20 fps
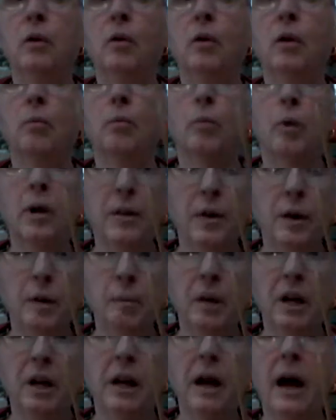your
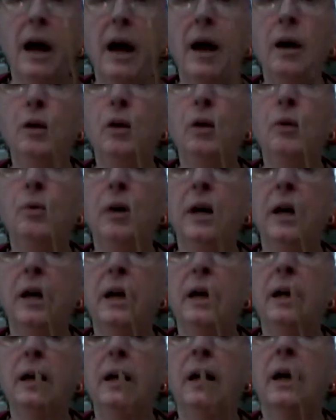rhythm and how you
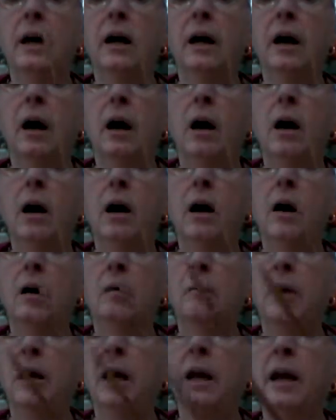knit,
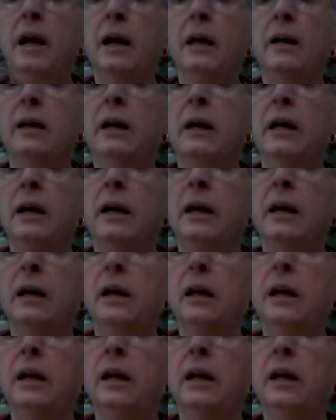and
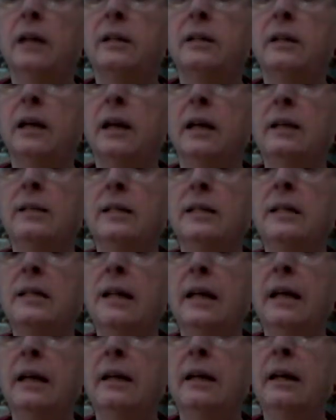it's
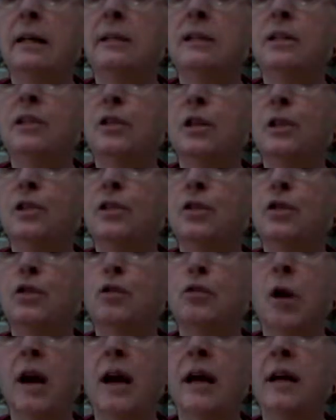knit, it's just
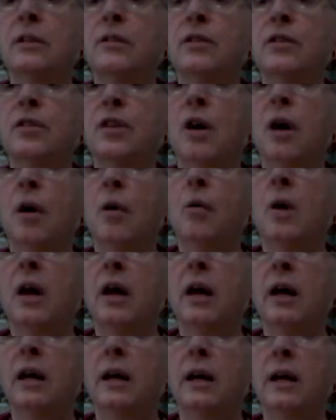straight, so
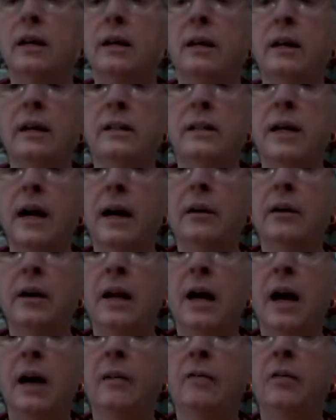it's not going
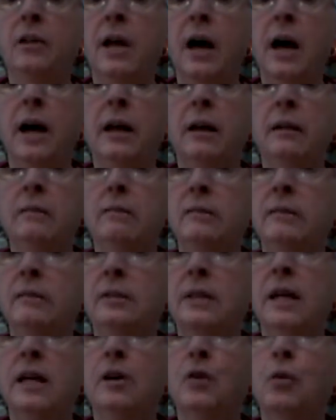to have a lot of
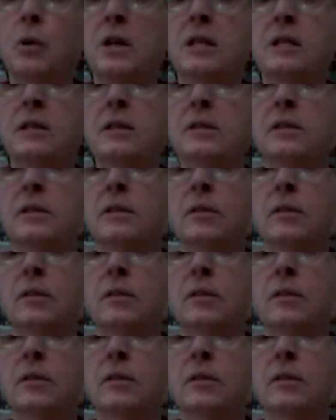decreases